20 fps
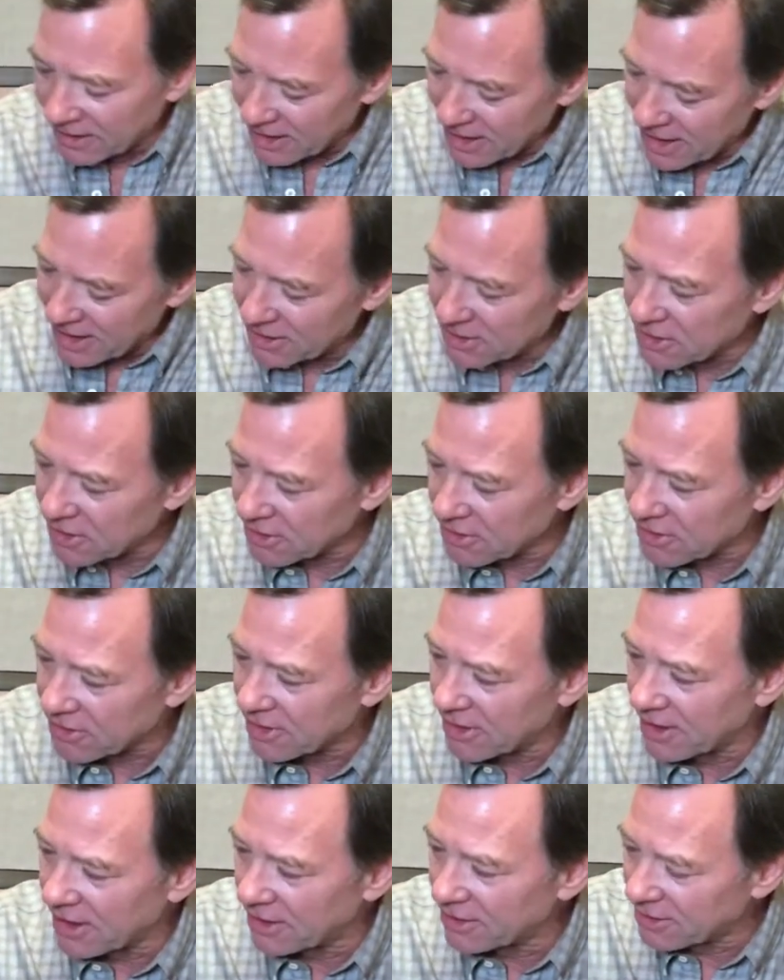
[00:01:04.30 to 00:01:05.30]
again, as you can
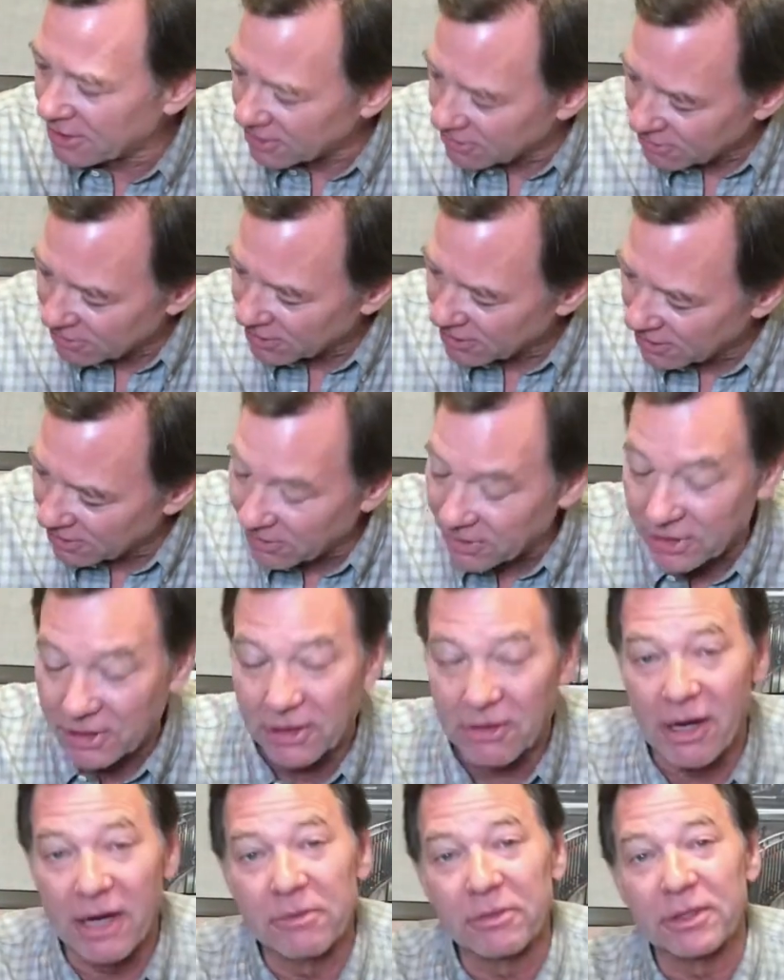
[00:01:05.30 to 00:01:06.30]
see, they look really, really
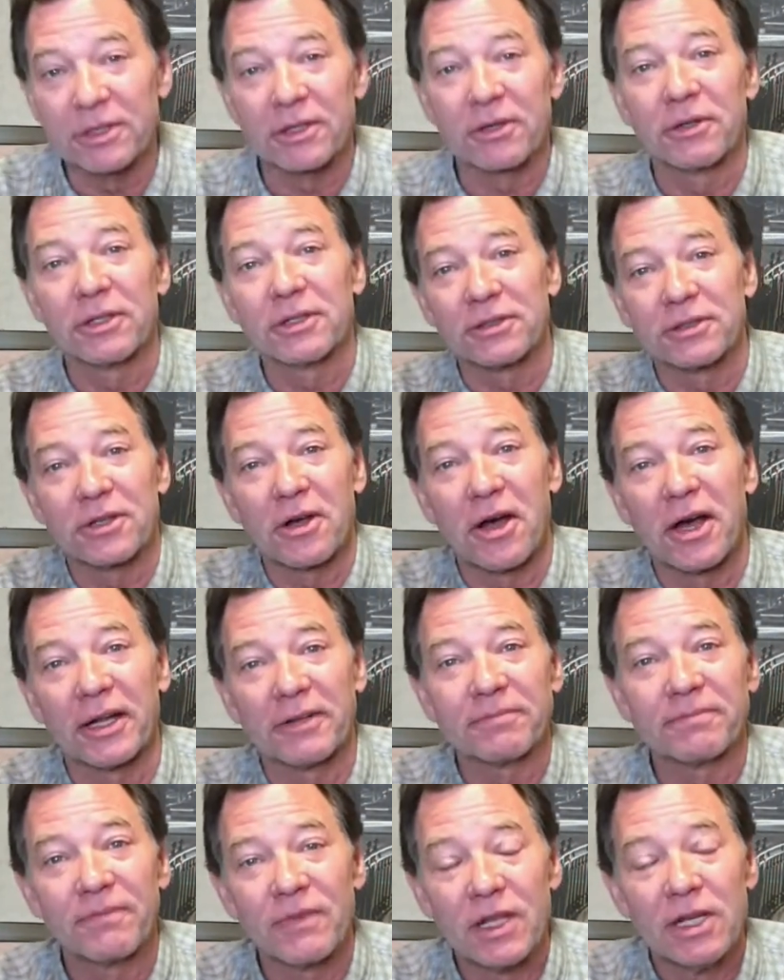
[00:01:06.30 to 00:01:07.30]
great with the grills
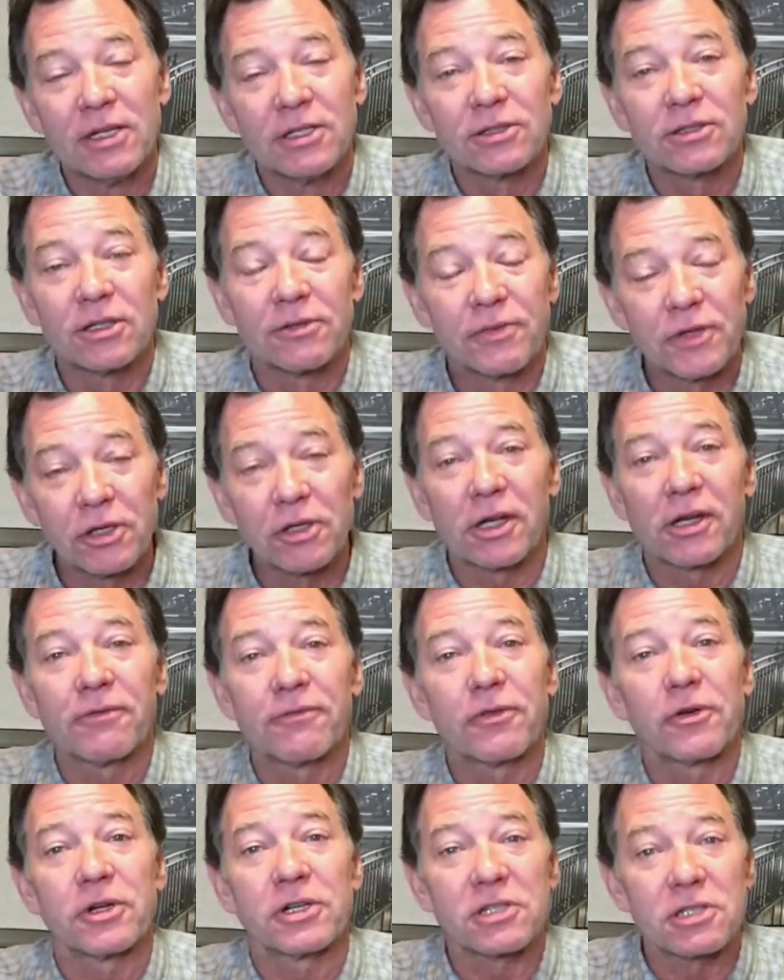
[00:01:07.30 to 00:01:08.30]
on. So if you're looking
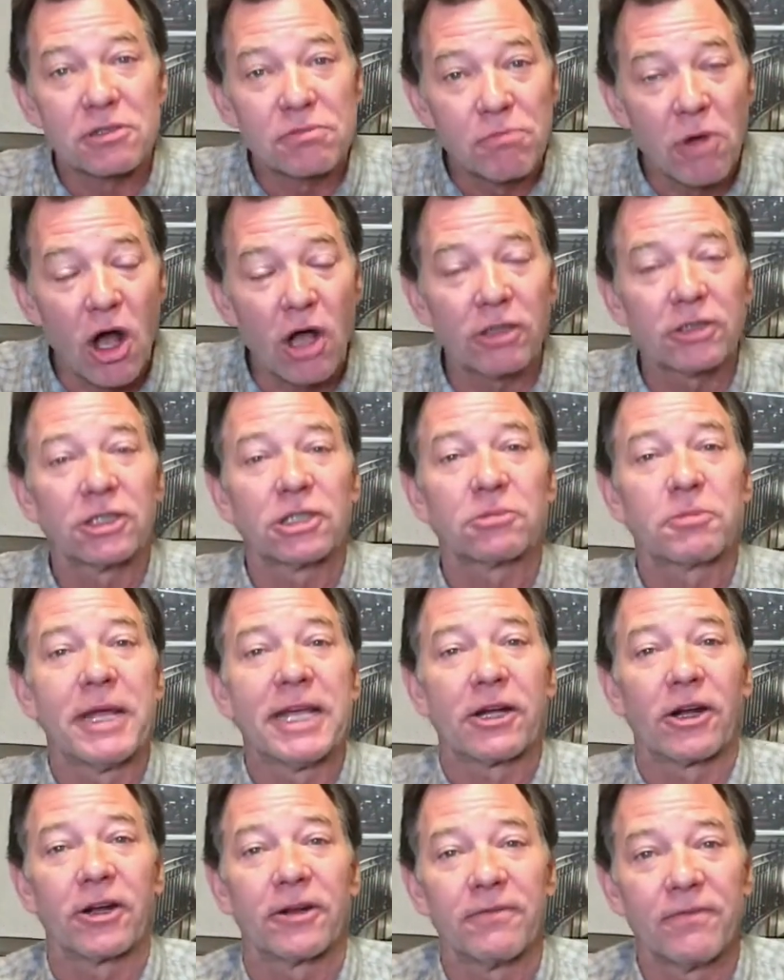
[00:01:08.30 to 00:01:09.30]
for a smallish
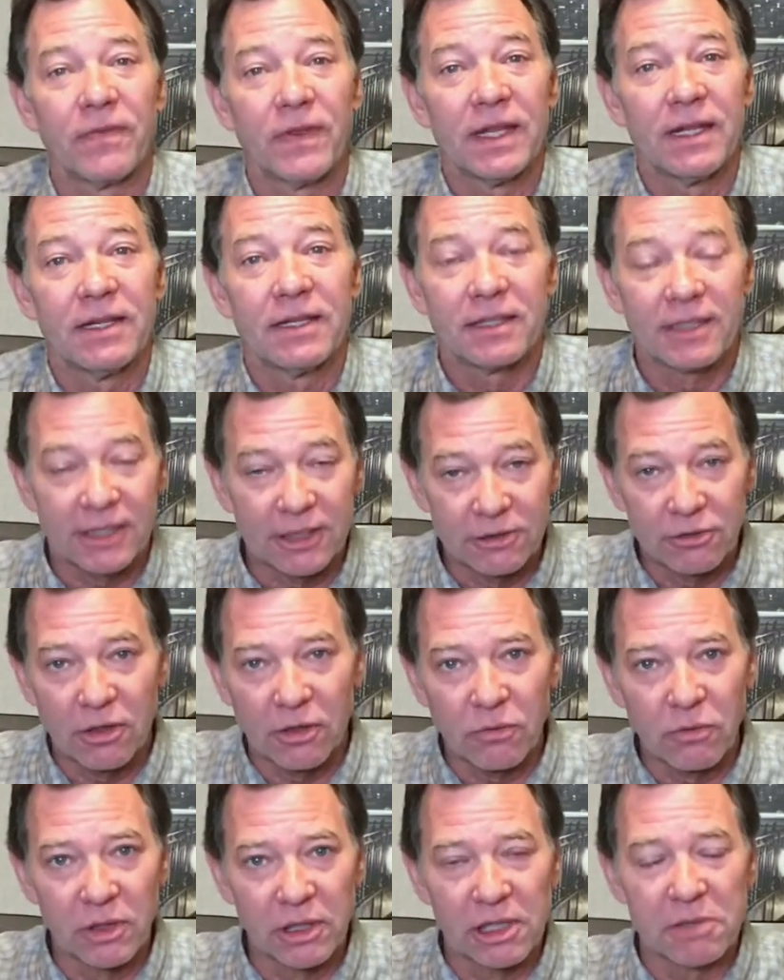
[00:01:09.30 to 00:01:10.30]
speaker that can do
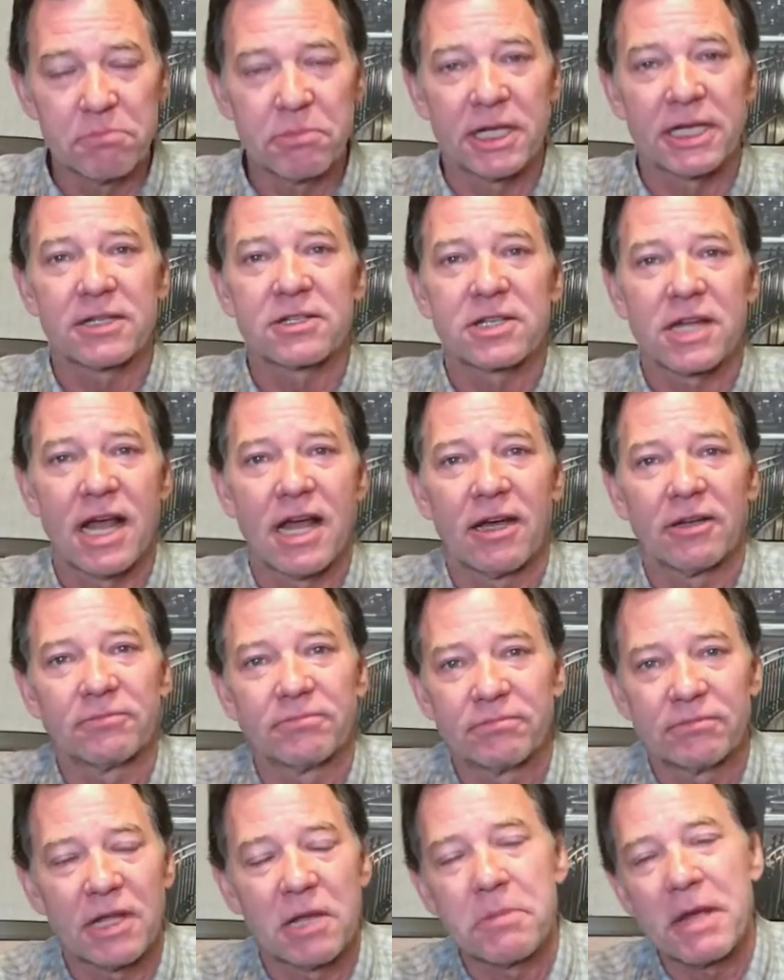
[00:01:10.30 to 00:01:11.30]
a really big
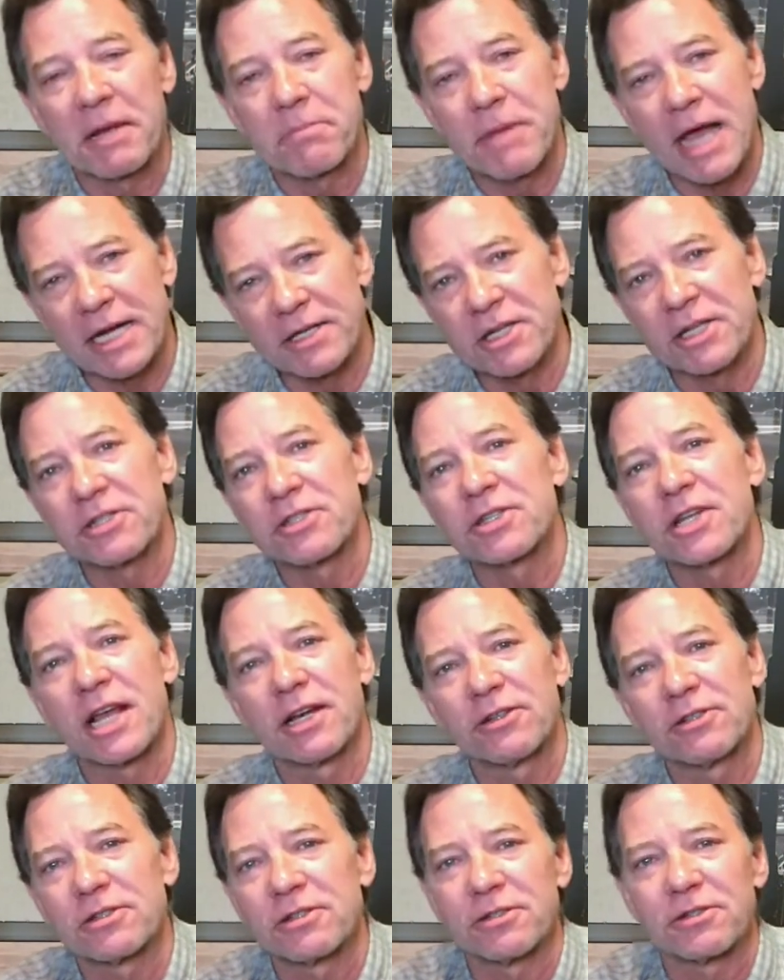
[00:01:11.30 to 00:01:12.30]
sound, they make matching
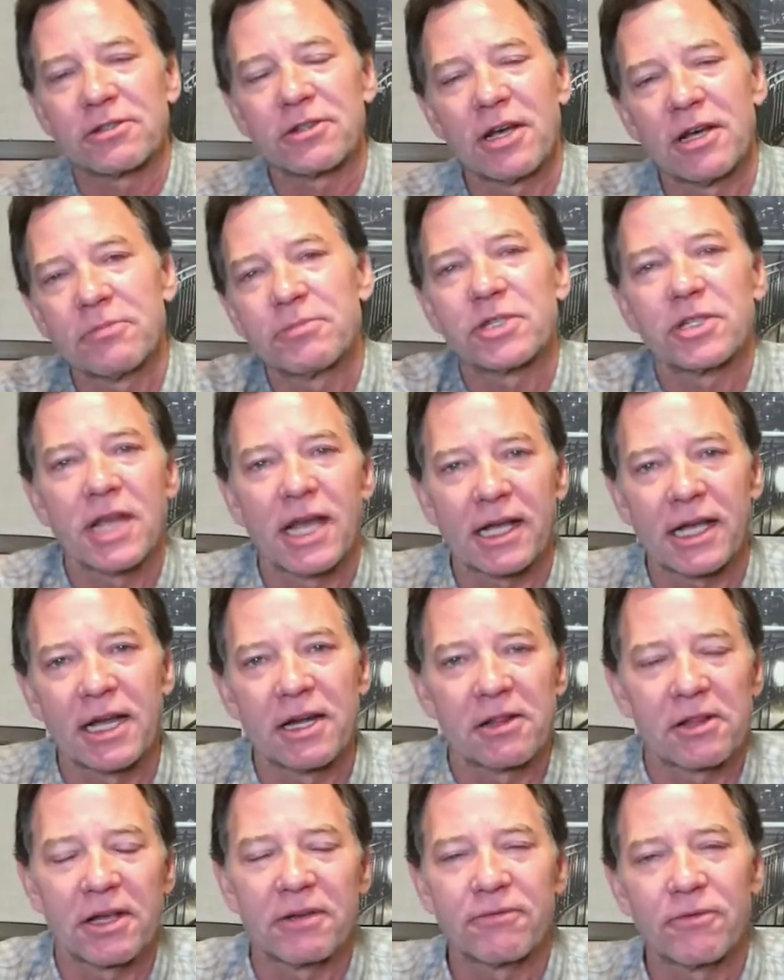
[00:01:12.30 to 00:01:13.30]
centers and subs and that
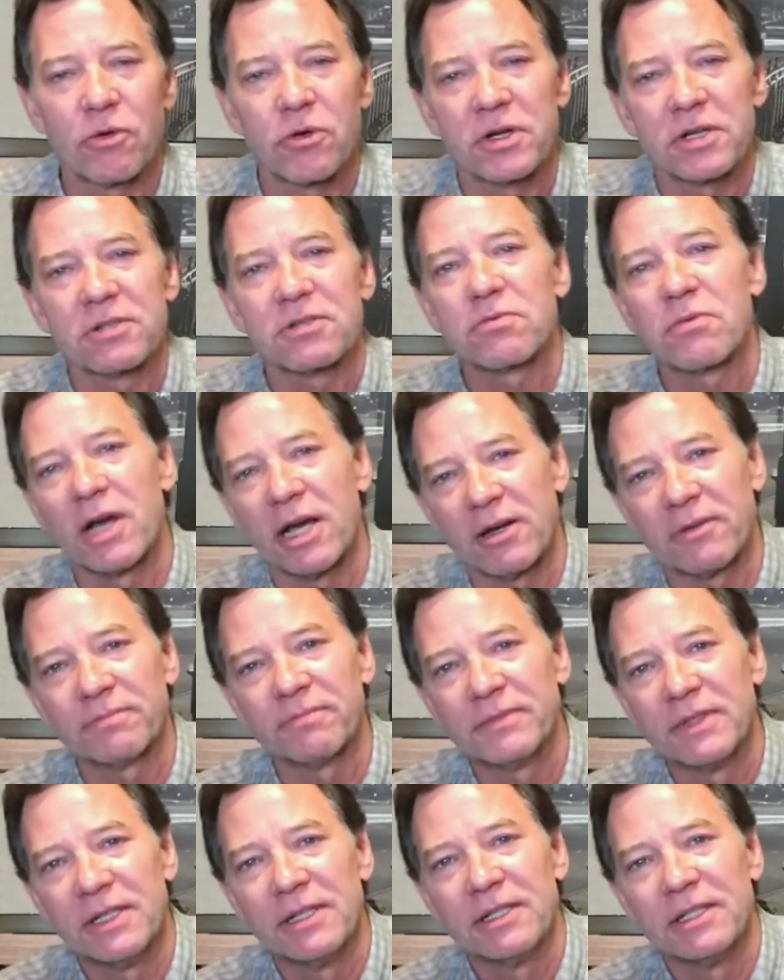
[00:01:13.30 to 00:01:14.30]
kind of thing for it as well.
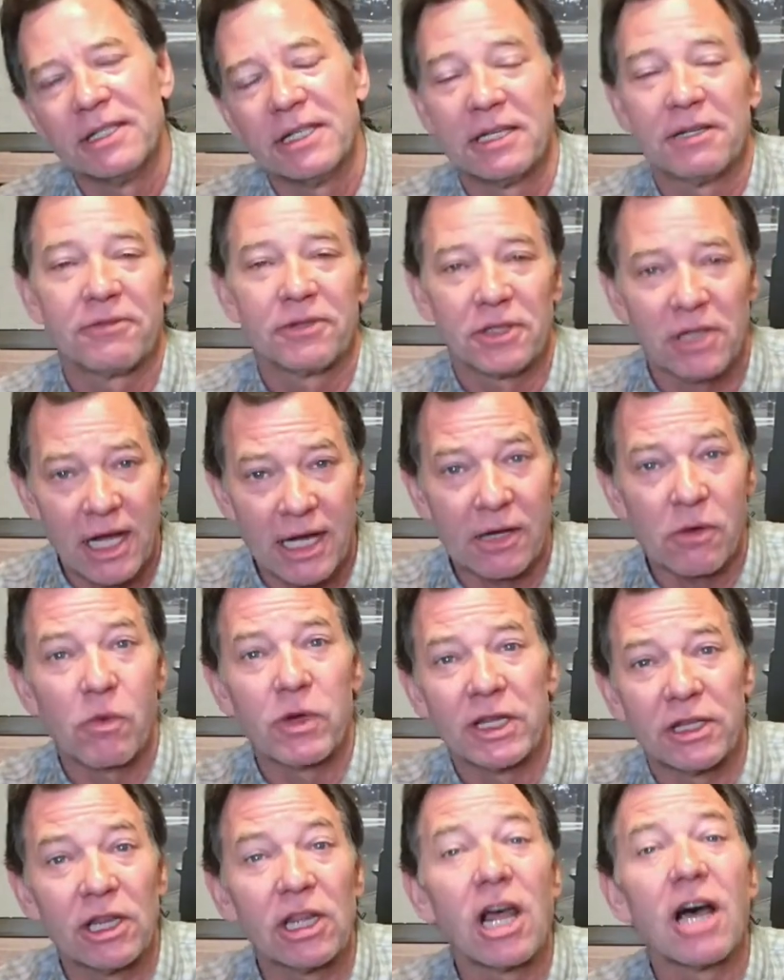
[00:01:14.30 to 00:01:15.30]
And if you'd like,
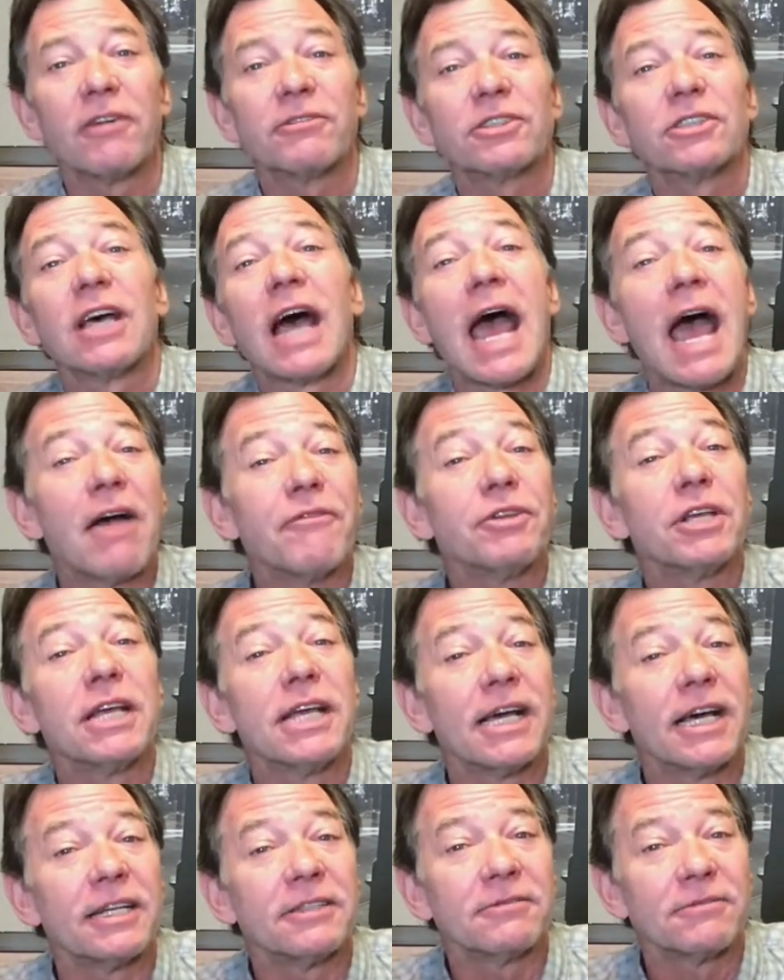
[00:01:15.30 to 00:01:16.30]
we'd love to have
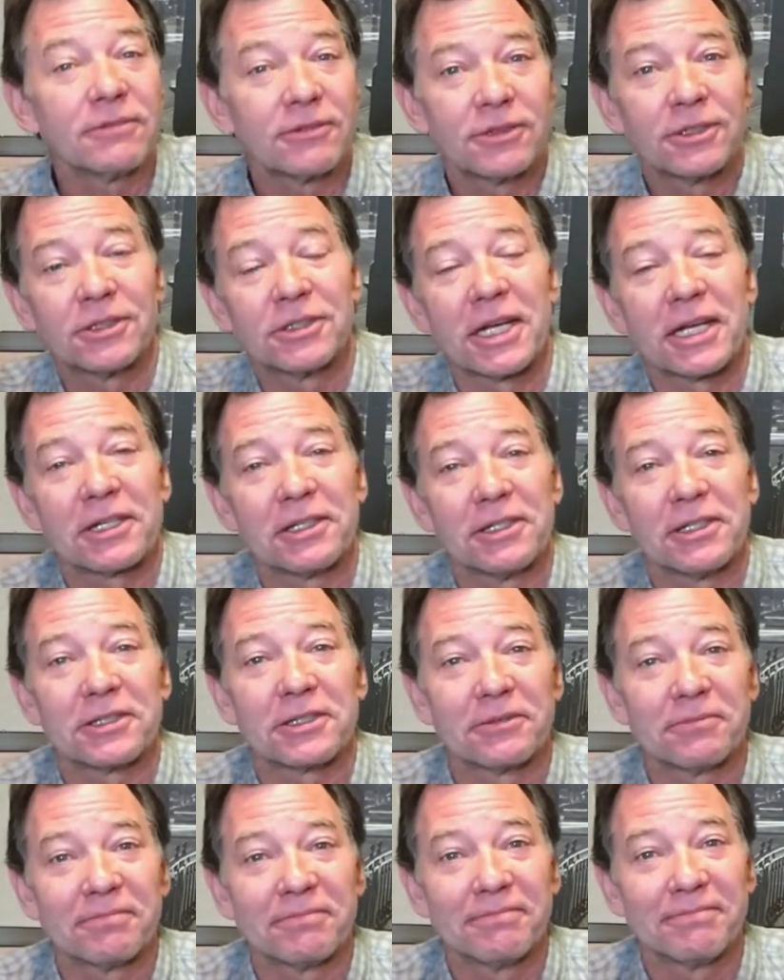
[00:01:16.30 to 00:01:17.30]
you in to take a
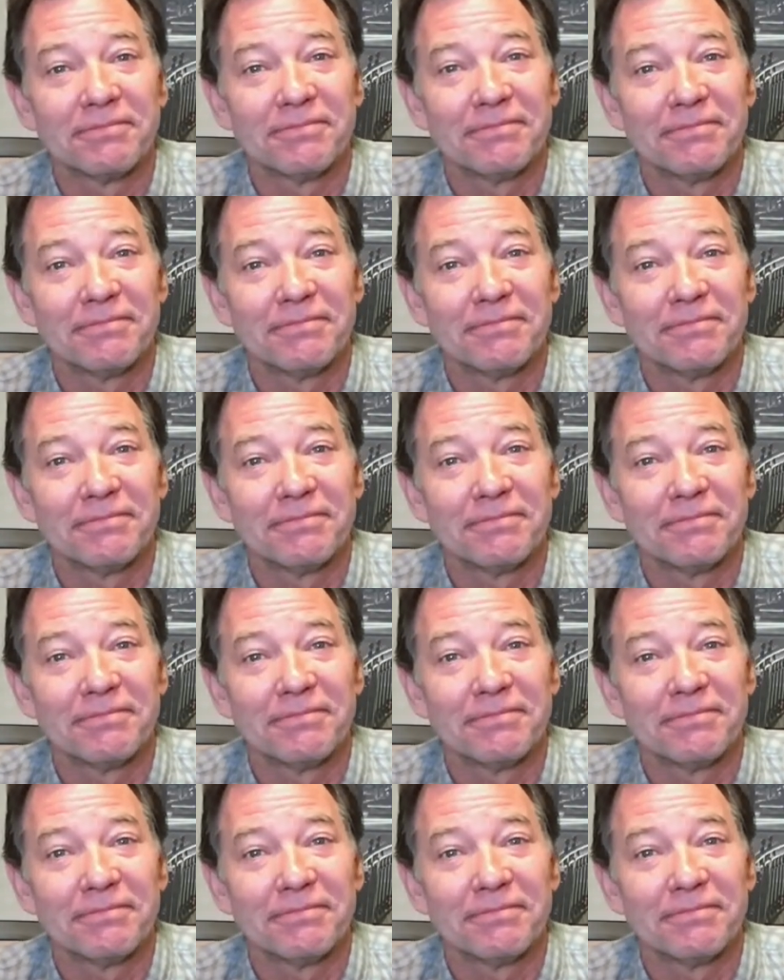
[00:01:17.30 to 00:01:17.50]
listen.